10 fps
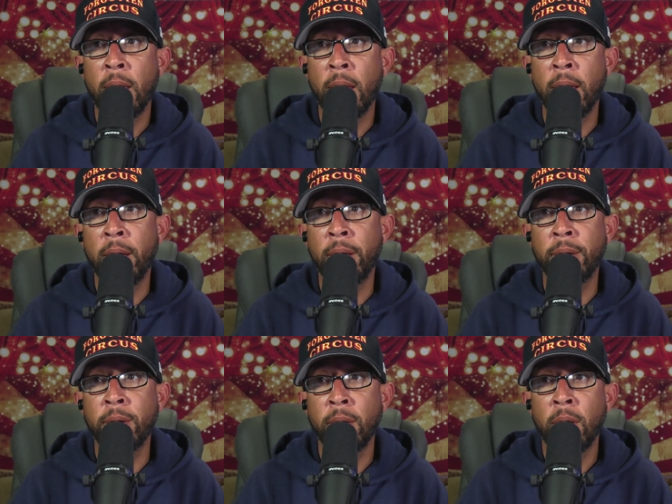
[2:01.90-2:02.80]

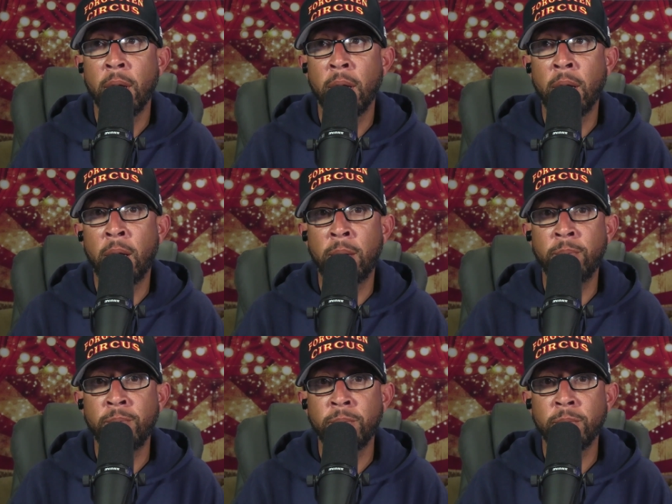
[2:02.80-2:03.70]
and
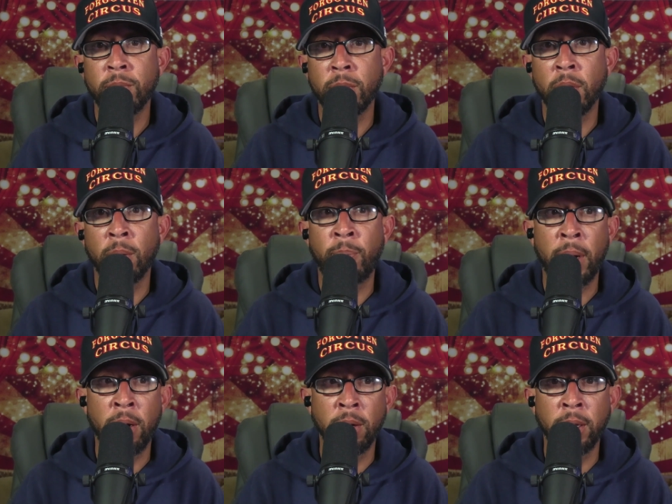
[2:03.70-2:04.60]
um,
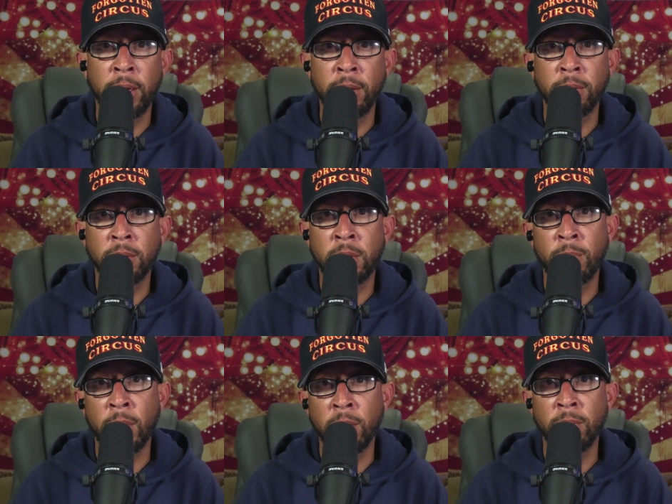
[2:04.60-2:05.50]
apparently
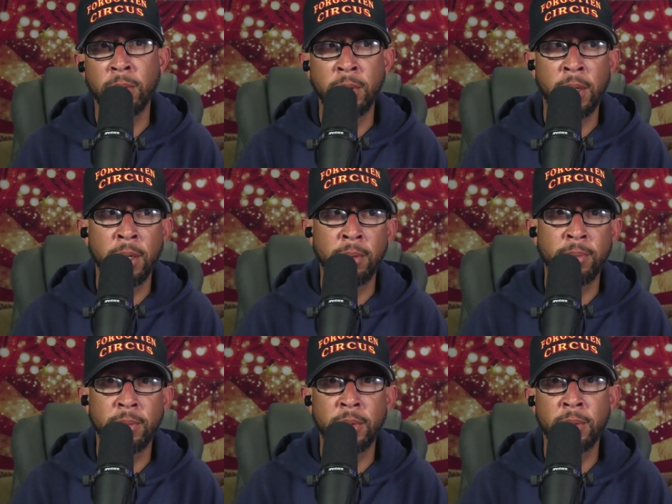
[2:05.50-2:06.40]
some other, yeah,
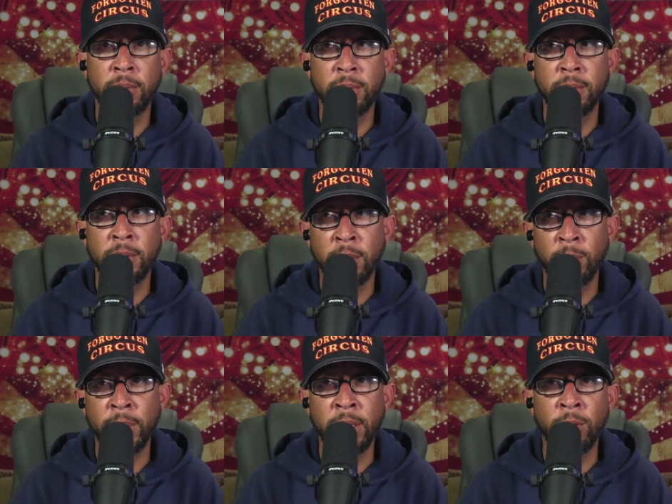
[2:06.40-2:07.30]
you'll
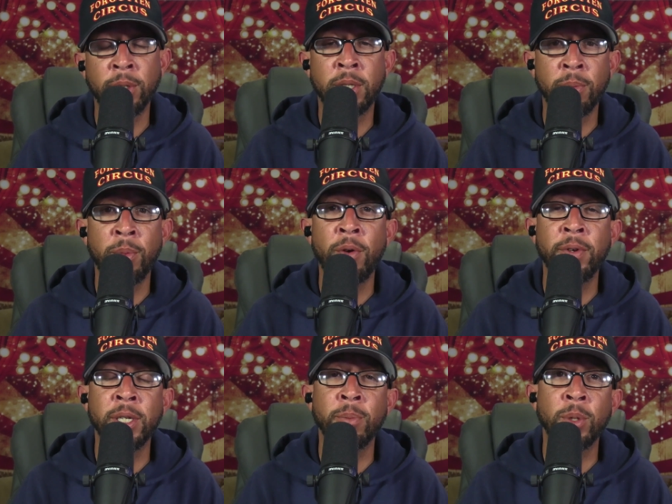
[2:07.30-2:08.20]
be doing some
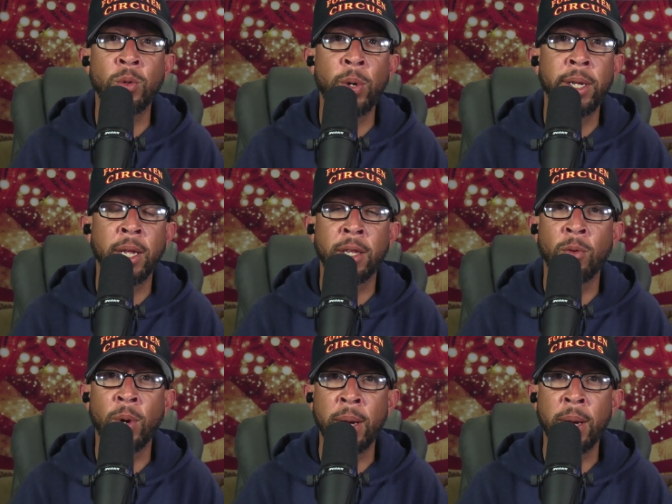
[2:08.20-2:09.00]
movies in between, like the Rey